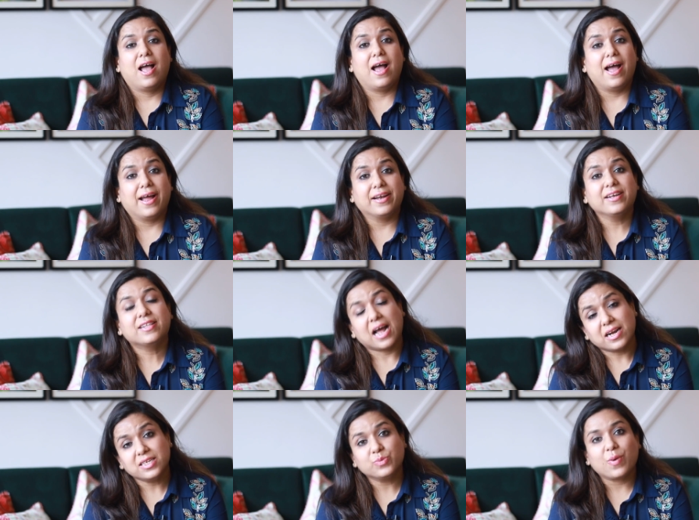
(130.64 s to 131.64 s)
and
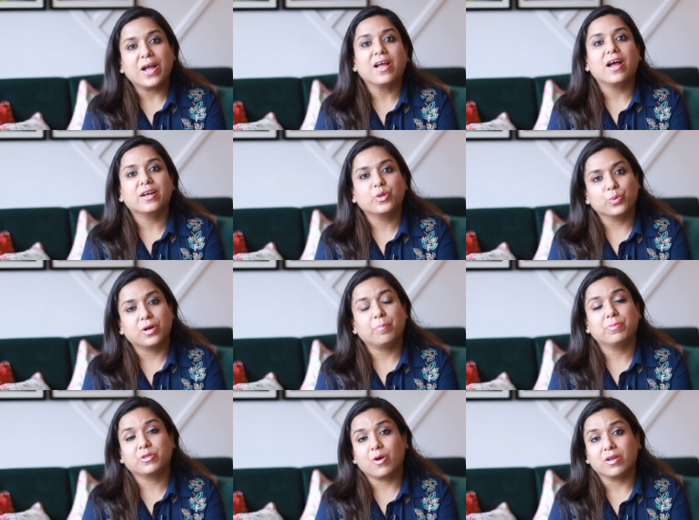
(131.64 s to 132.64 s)
that is why I took
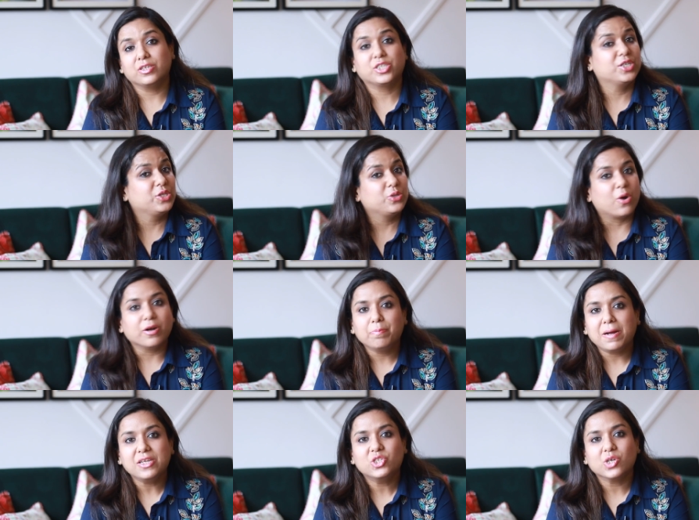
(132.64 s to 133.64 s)
up pathology, not
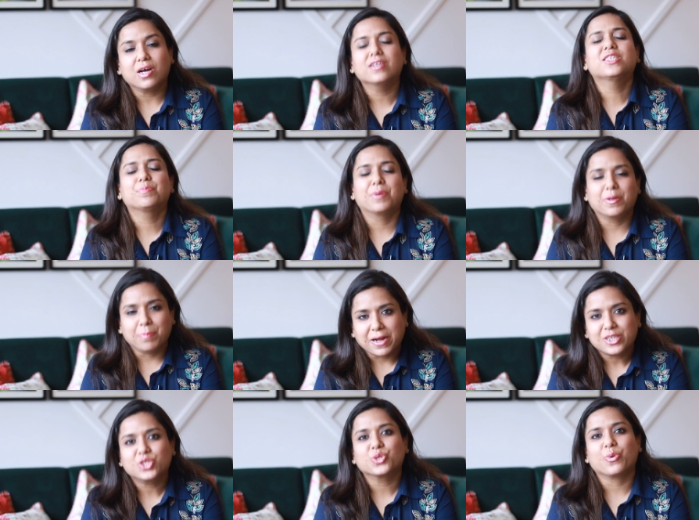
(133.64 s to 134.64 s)
by chance but
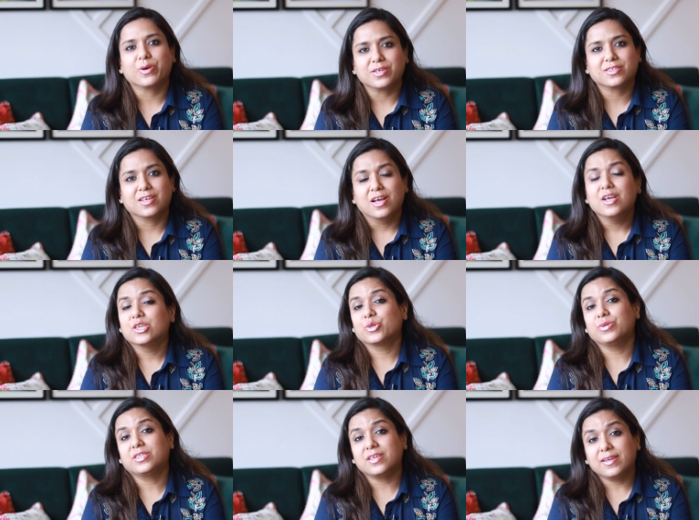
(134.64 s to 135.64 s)
by choice.
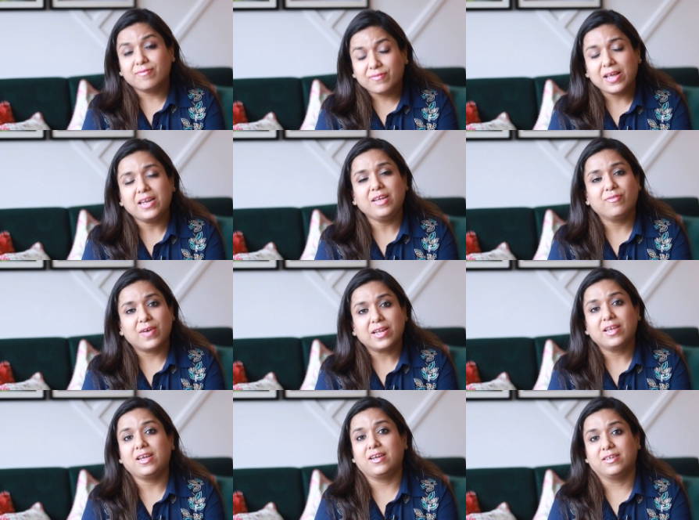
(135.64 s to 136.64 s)
So it's a very,
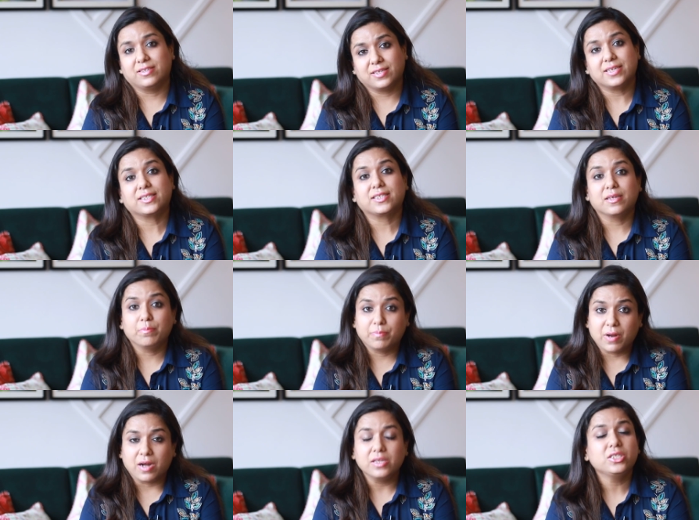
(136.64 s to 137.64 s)
very interesting
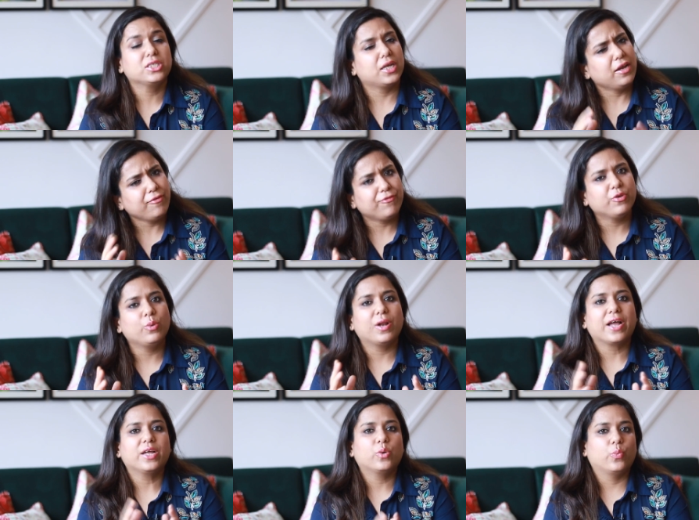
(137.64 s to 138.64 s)
branch if you
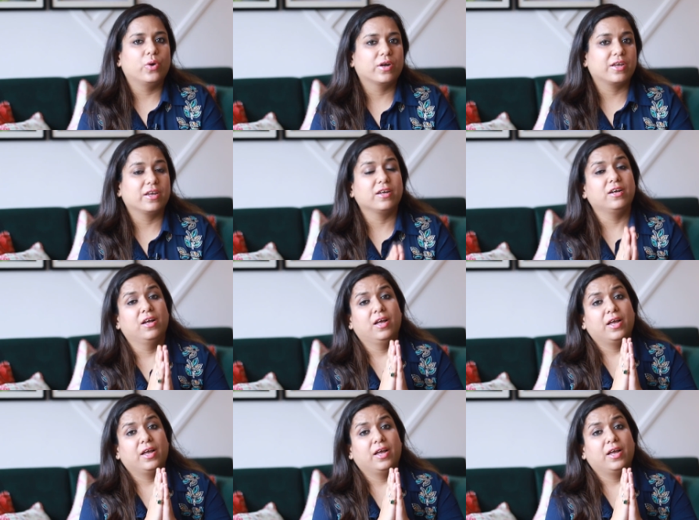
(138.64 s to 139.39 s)
like working